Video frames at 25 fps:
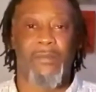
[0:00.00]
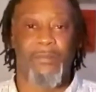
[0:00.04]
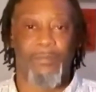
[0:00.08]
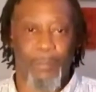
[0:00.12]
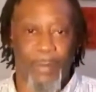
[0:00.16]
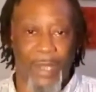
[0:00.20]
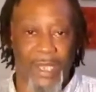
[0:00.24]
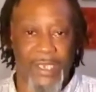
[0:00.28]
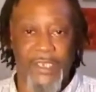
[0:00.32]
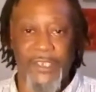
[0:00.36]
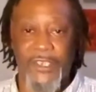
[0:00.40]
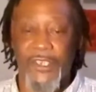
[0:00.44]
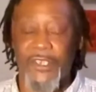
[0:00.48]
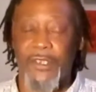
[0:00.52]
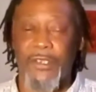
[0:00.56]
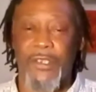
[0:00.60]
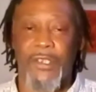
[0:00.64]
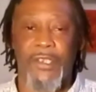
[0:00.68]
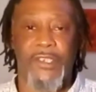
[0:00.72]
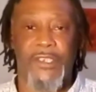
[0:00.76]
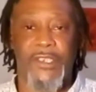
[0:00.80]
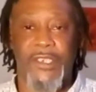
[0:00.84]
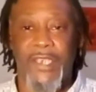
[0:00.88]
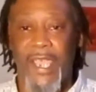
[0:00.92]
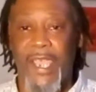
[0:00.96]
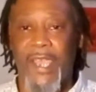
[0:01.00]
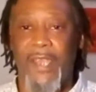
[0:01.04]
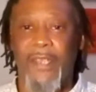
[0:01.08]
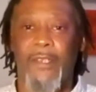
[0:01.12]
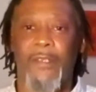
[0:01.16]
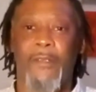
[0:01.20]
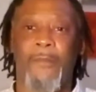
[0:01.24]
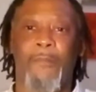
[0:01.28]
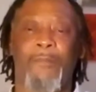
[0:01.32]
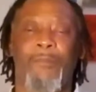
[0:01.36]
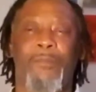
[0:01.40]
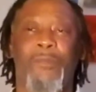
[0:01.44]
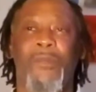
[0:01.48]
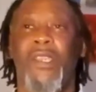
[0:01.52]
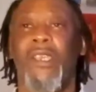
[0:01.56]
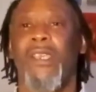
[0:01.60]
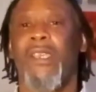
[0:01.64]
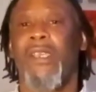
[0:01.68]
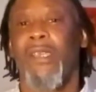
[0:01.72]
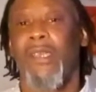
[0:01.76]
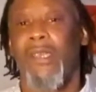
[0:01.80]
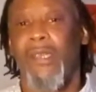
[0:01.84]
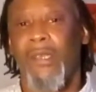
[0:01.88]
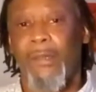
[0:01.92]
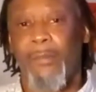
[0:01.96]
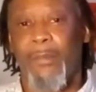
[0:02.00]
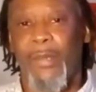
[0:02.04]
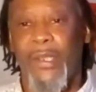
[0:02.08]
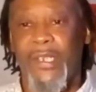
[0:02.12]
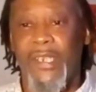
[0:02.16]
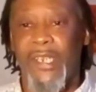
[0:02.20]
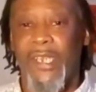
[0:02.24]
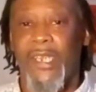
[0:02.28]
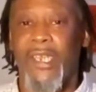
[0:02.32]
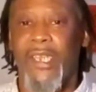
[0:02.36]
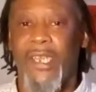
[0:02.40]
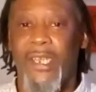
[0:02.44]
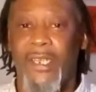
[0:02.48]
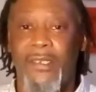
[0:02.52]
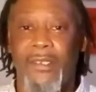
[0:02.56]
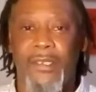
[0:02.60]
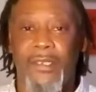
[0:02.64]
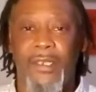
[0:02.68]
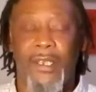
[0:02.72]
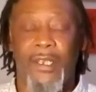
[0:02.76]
by listening to the scanner. But then